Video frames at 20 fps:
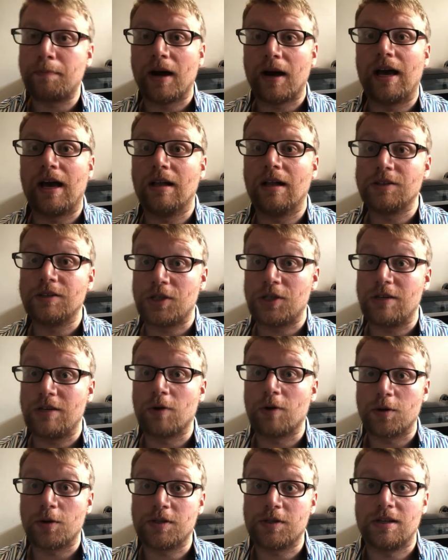by L.G.
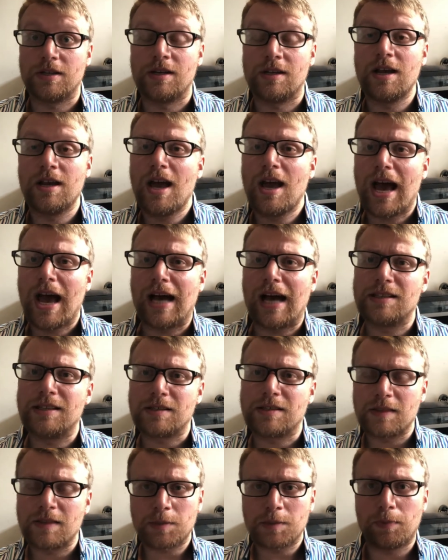Rosen. And
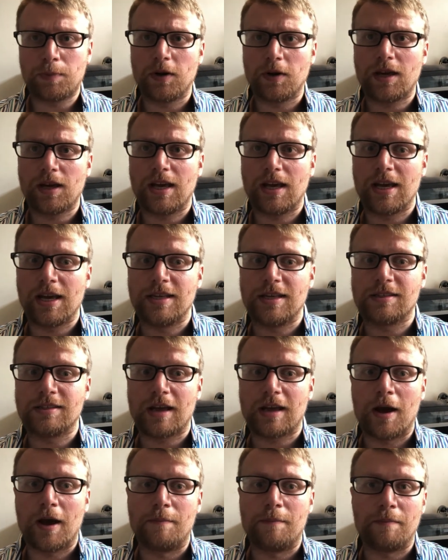so this book is,
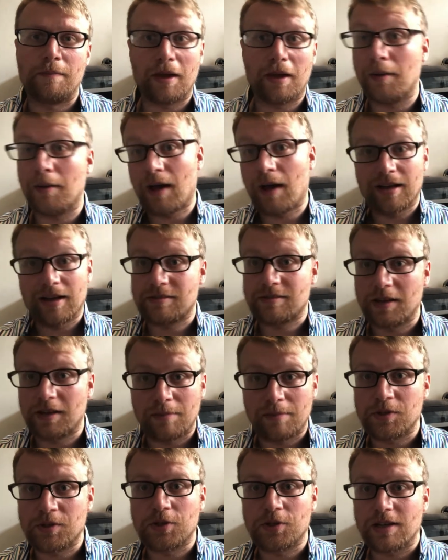as the
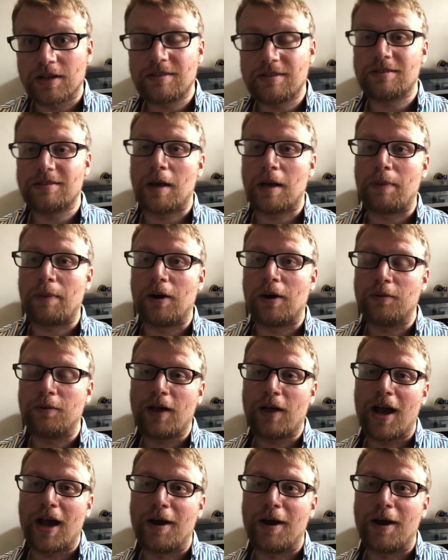name suggests, about